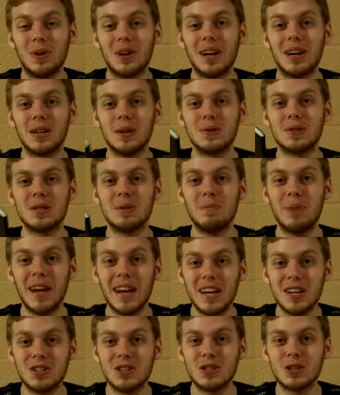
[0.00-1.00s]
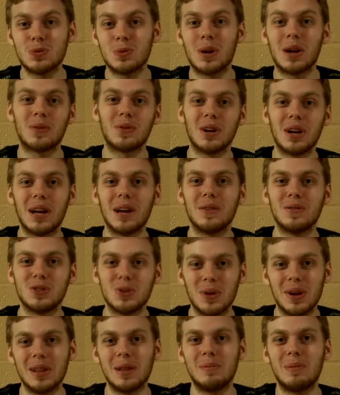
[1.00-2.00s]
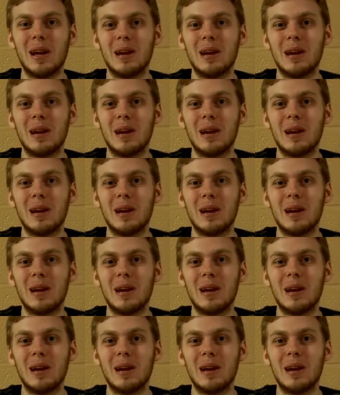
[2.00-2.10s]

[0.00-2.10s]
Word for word: when I use the pages when I run out of toilet